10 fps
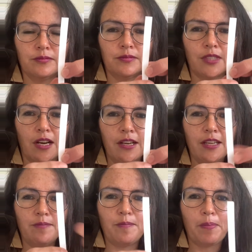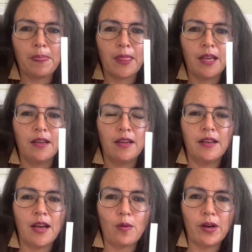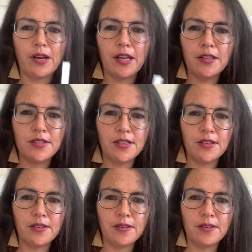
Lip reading: Got it? Now what you're going to do